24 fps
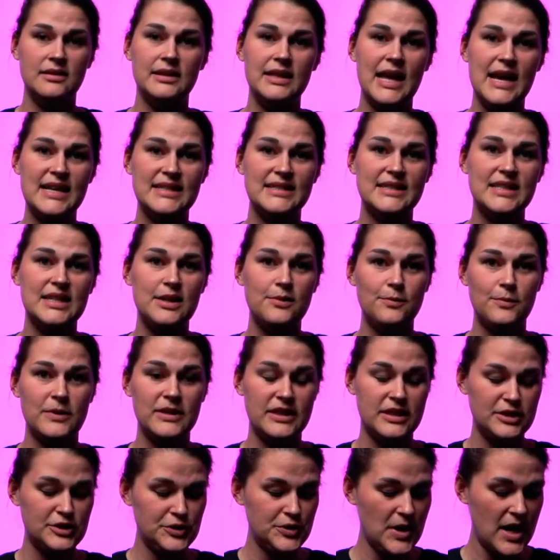lastly, with
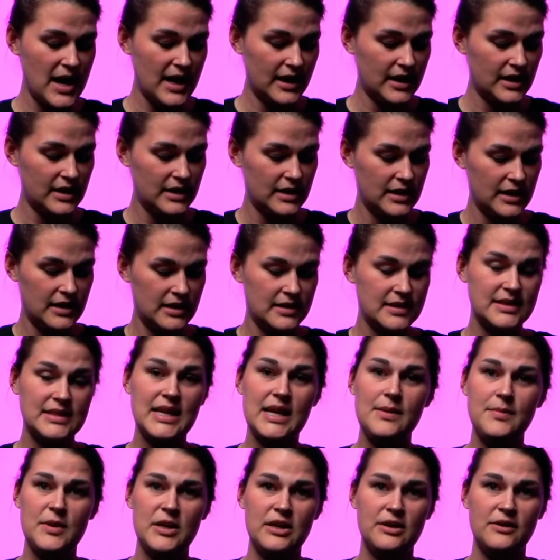the track,
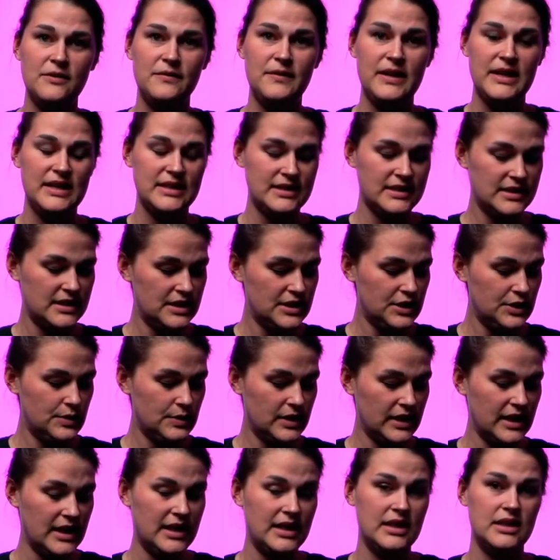same interface. You
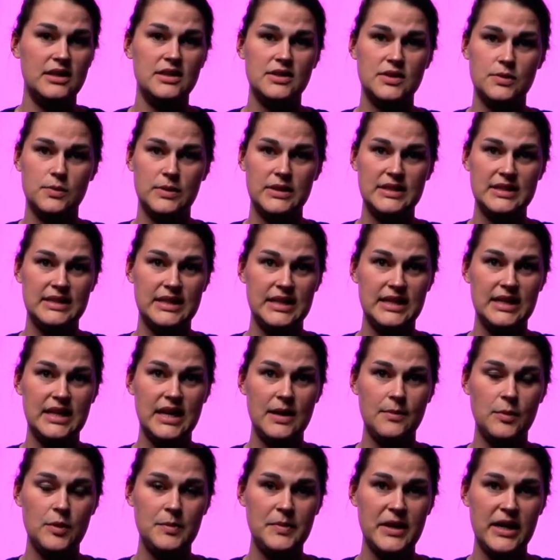can squeeze the
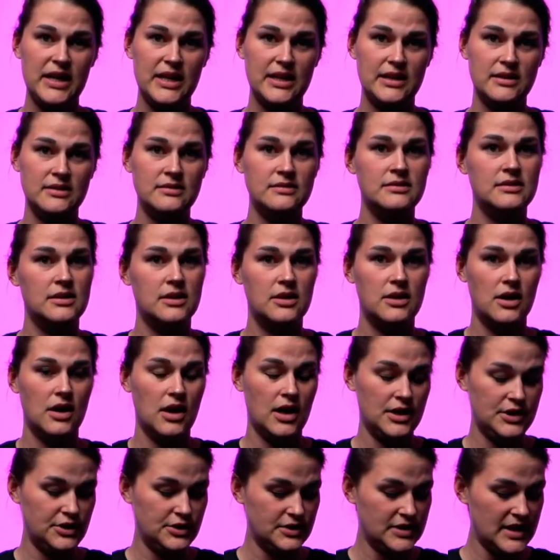enable button
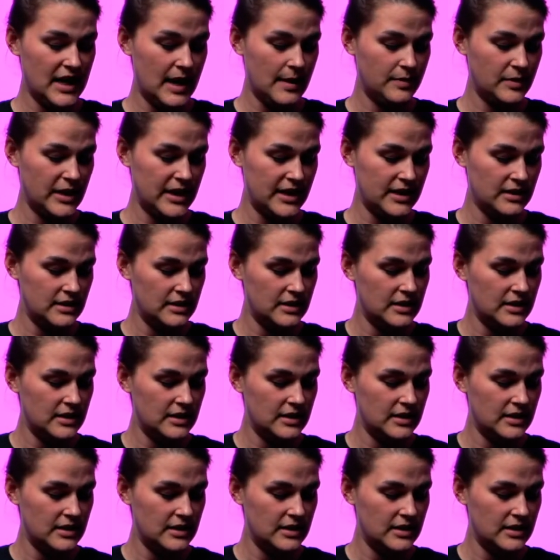on your tablet,